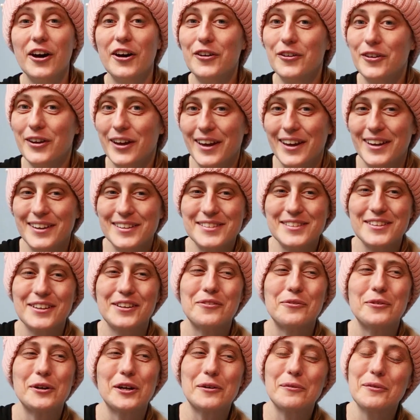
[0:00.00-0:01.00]
Okay,
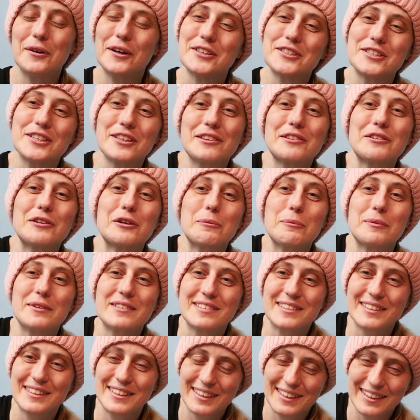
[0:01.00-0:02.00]
so we're rushing through a
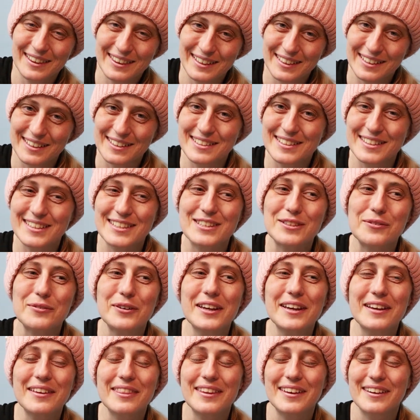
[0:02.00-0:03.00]
bazillion things this
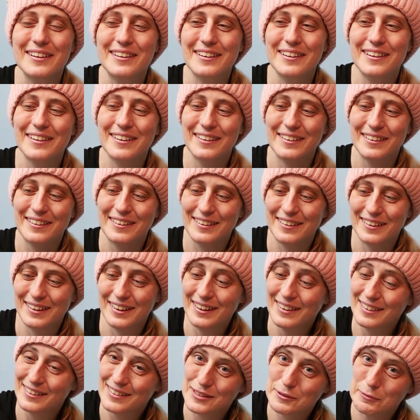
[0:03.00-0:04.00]
week that are
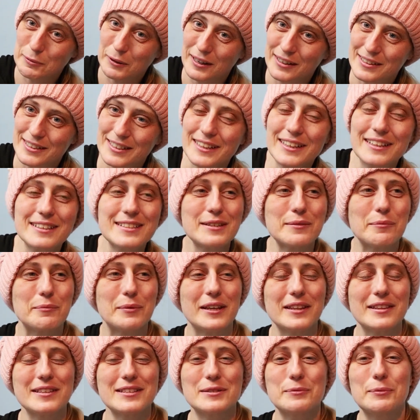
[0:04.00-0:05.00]
not this project,
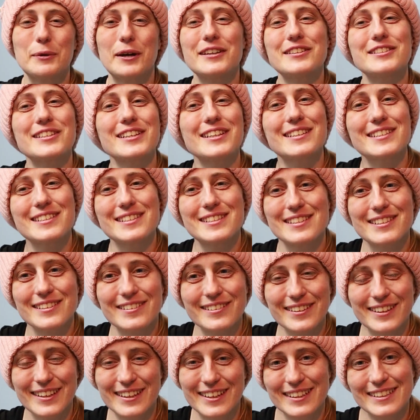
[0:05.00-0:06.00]
but this project is
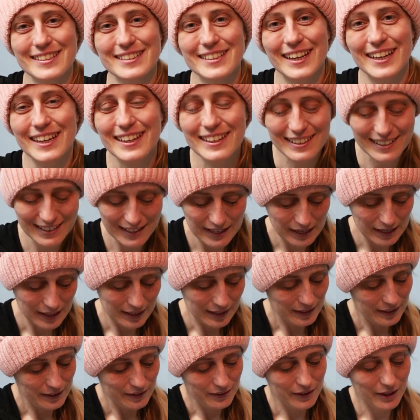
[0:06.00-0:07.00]
still getting done.
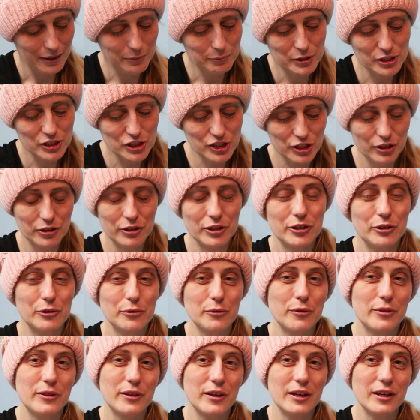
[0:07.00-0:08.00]
Let me show
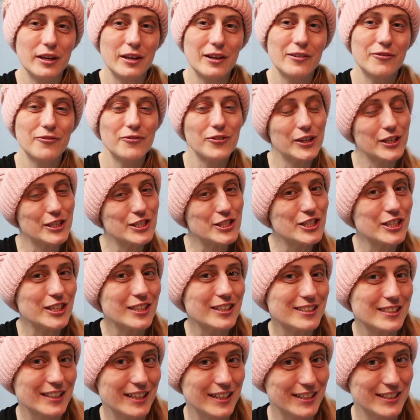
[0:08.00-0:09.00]
you the
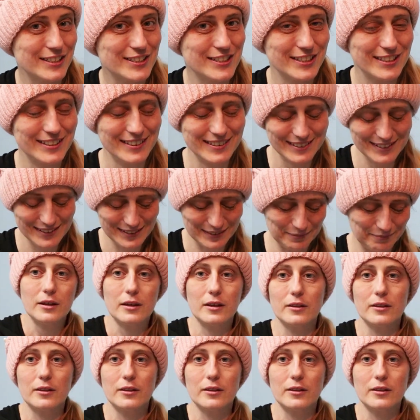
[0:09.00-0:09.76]
finishing touches.